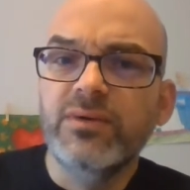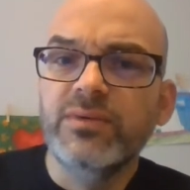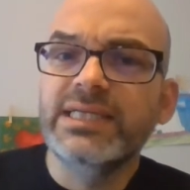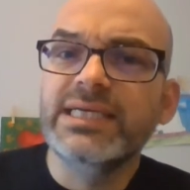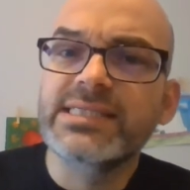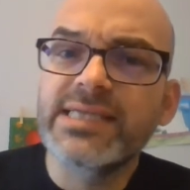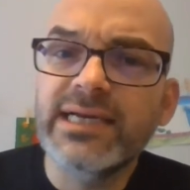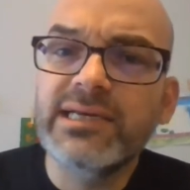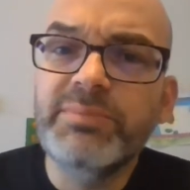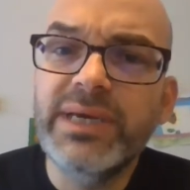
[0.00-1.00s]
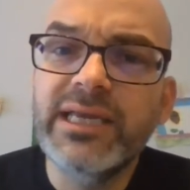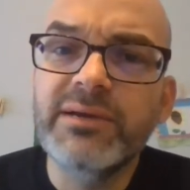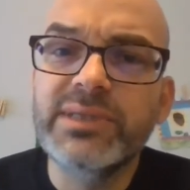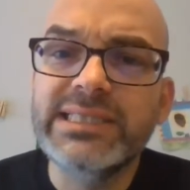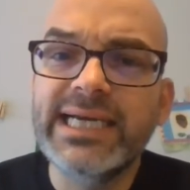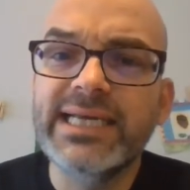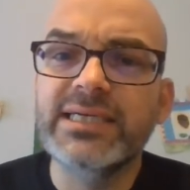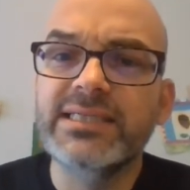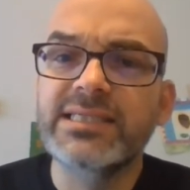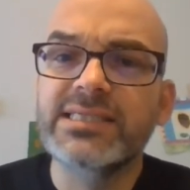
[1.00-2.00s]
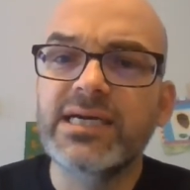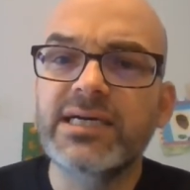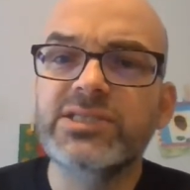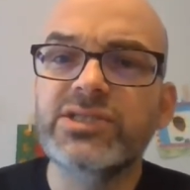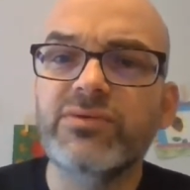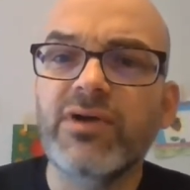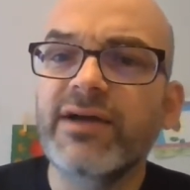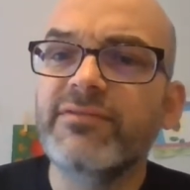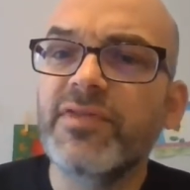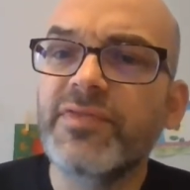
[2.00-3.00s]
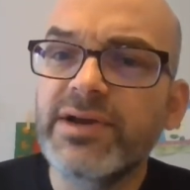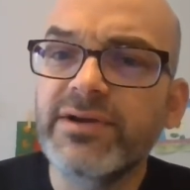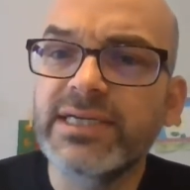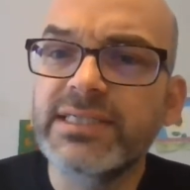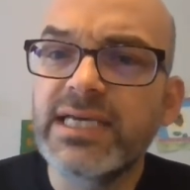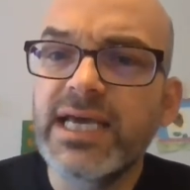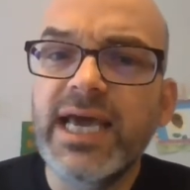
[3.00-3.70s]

when the Encyclopedia Britannica discussed the rival theories,